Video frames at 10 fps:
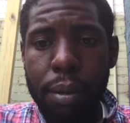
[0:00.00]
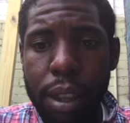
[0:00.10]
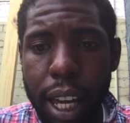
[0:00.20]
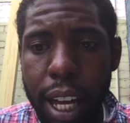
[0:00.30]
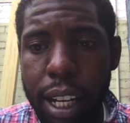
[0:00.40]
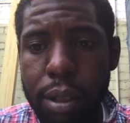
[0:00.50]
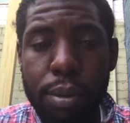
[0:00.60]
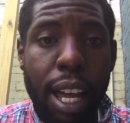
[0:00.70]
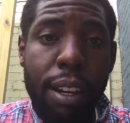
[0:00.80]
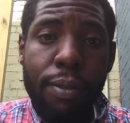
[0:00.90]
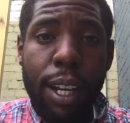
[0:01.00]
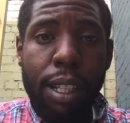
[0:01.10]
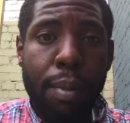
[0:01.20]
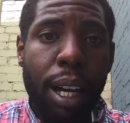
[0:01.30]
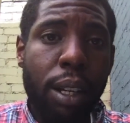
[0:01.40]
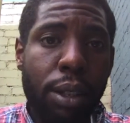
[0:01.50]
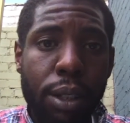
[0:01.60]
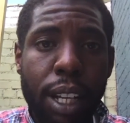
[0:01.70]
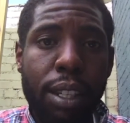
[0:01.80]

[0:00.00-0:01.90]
that, if not affected by others,